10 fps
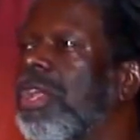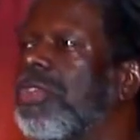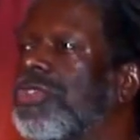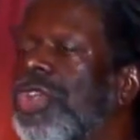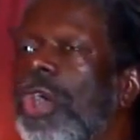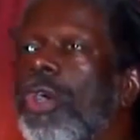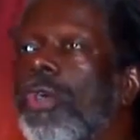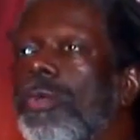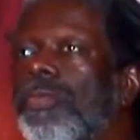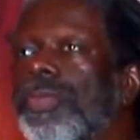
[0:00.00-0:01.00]

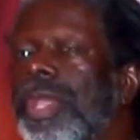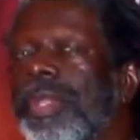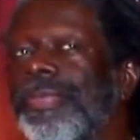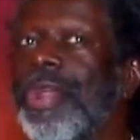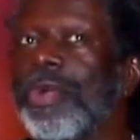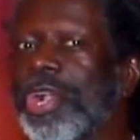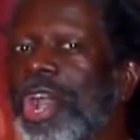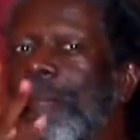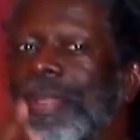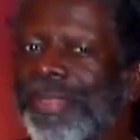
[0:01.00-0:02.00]
So there were a
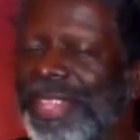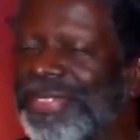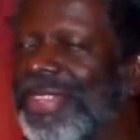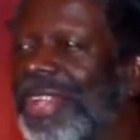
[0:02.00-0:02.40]
couple of these